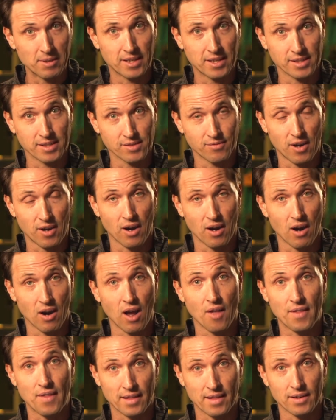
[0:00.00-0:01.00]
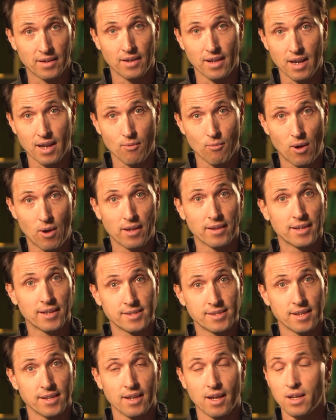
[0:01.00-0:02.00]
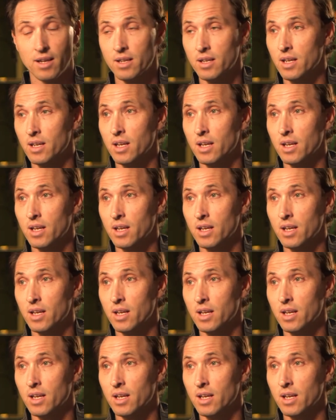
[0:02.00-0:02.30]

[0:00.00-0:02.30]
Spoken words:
intensifier on that little 8-watt LEDzilla.